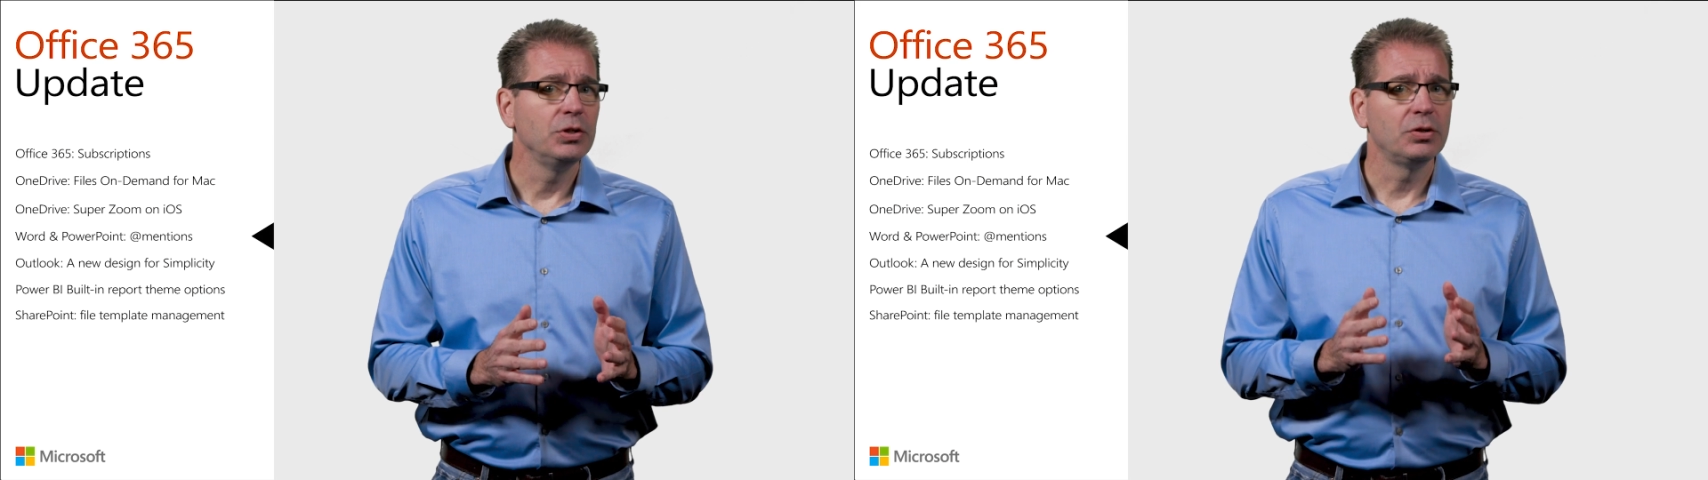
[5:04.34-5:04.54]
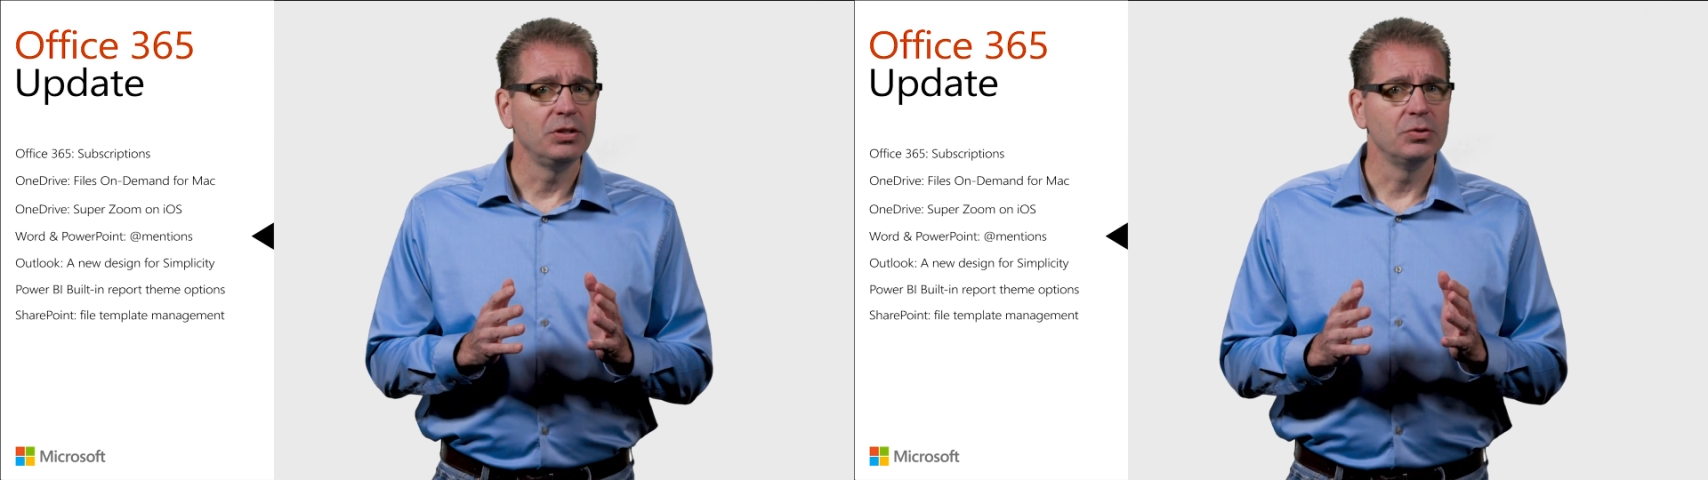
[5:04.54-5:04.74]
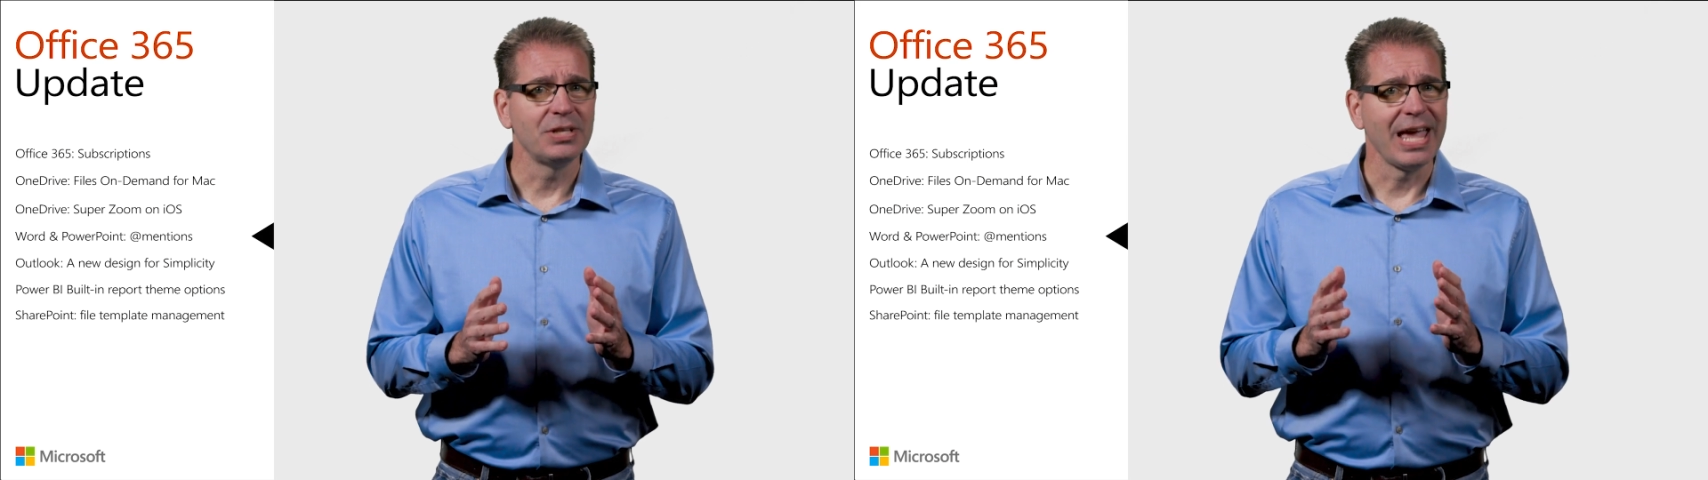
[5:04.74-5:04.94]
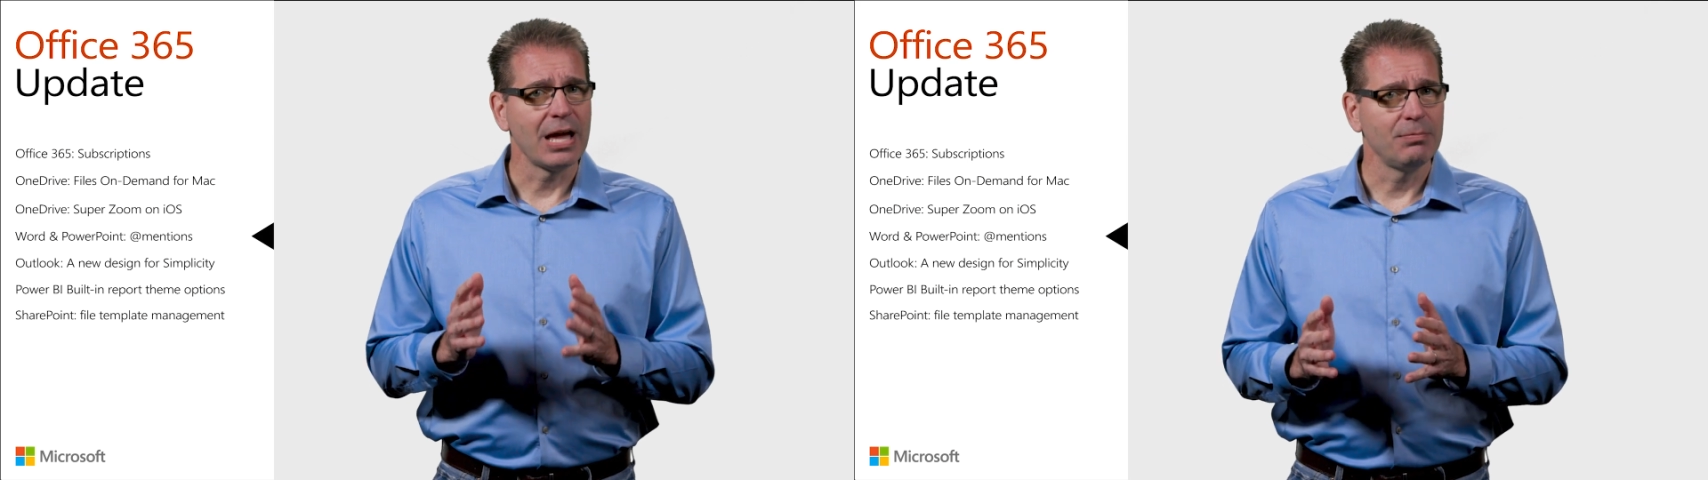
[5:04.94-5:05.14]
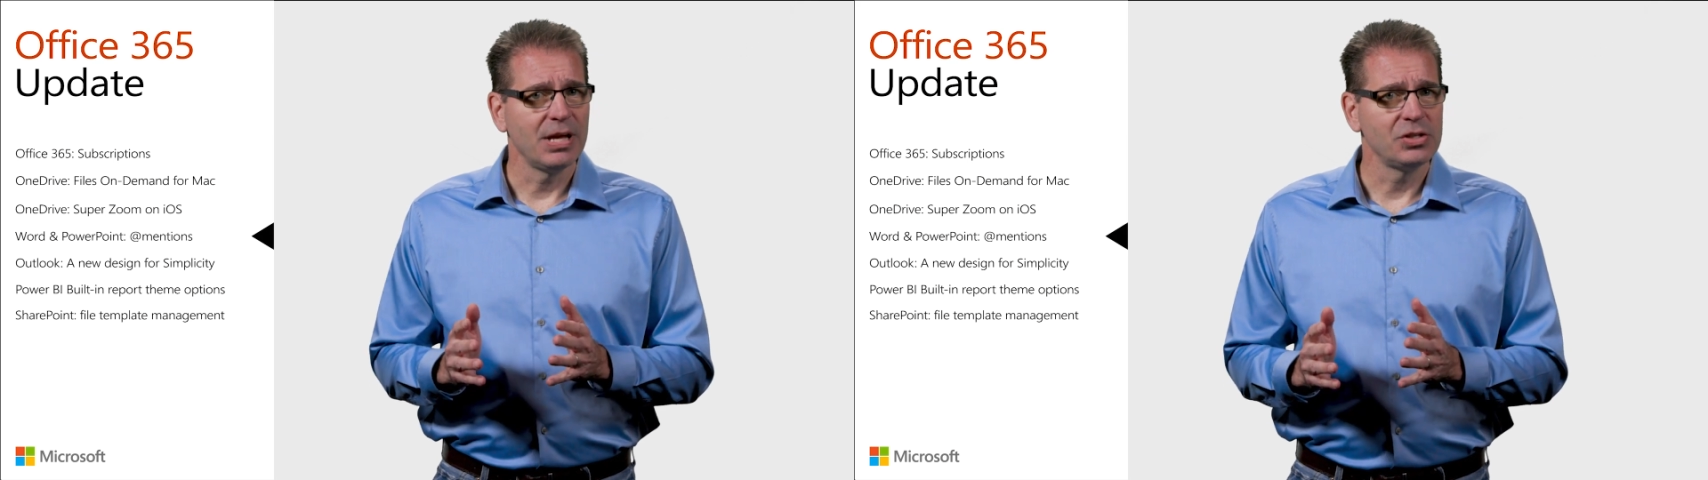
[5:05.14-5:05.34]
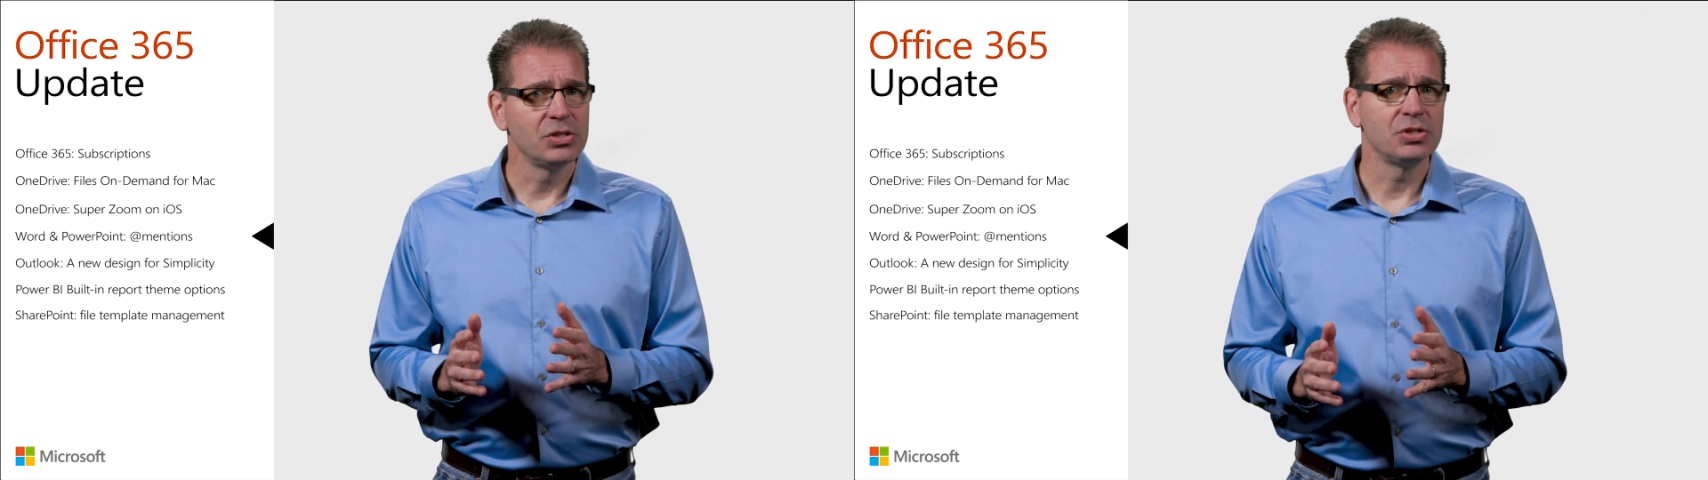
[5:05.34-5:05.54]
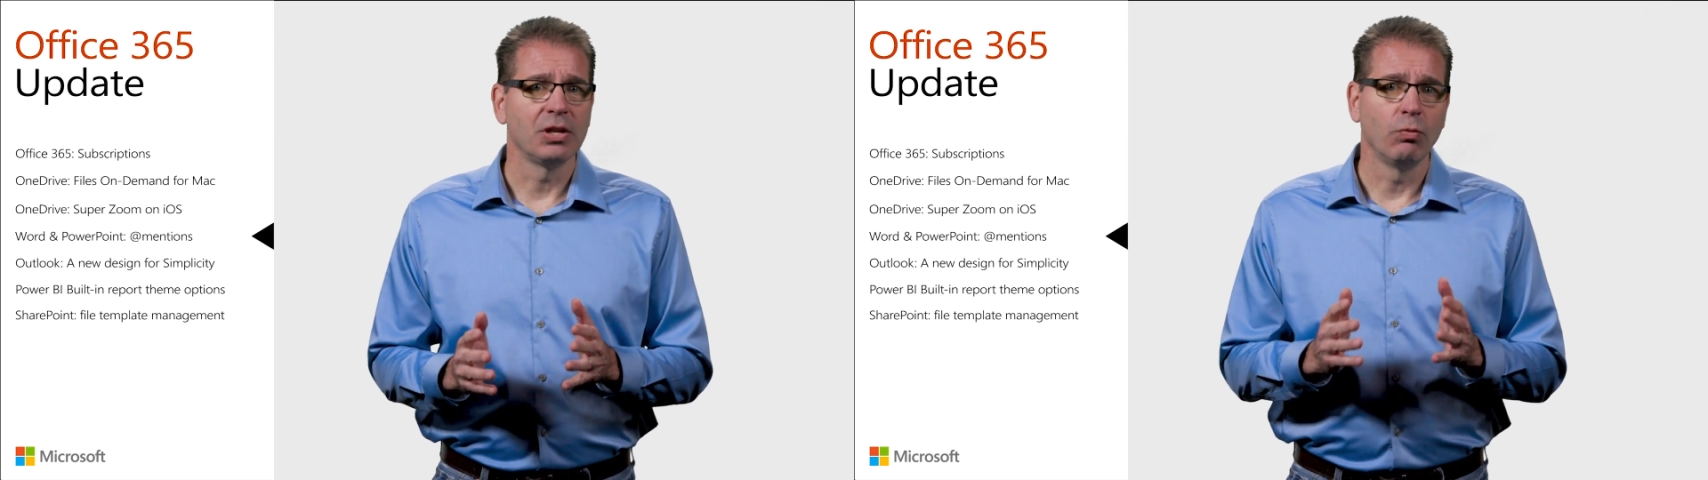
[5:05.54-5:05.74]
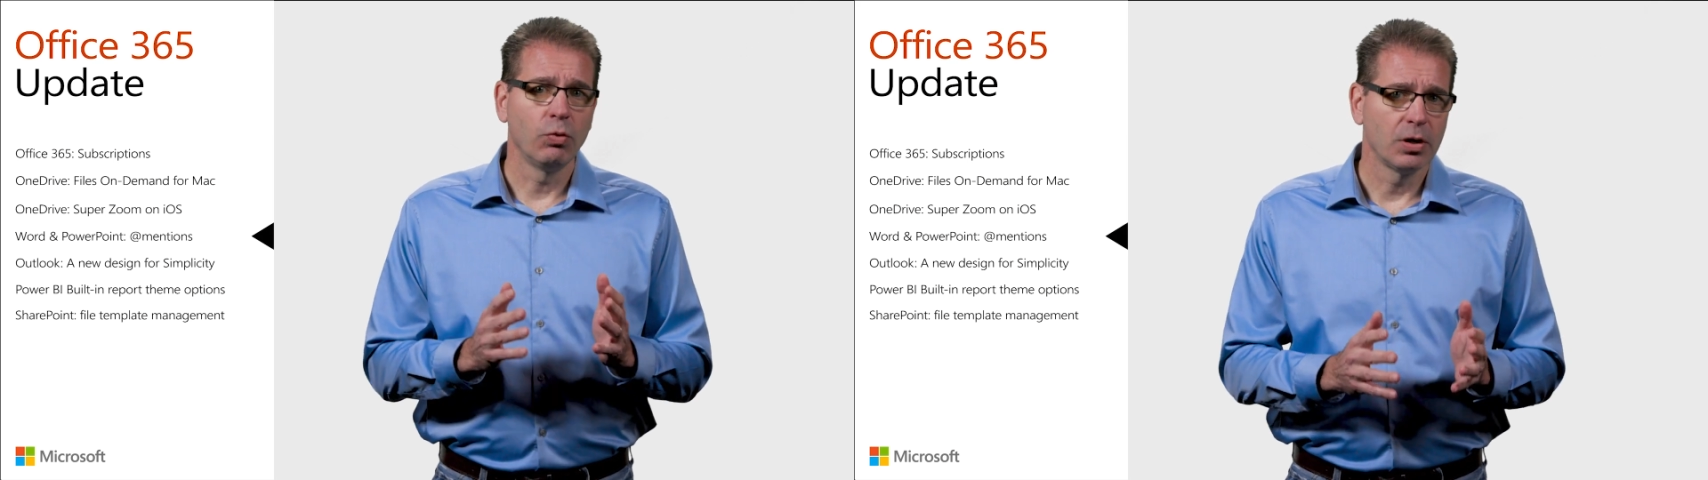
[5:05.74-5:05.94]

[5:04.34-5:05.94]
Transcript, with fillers: you can use at mentions and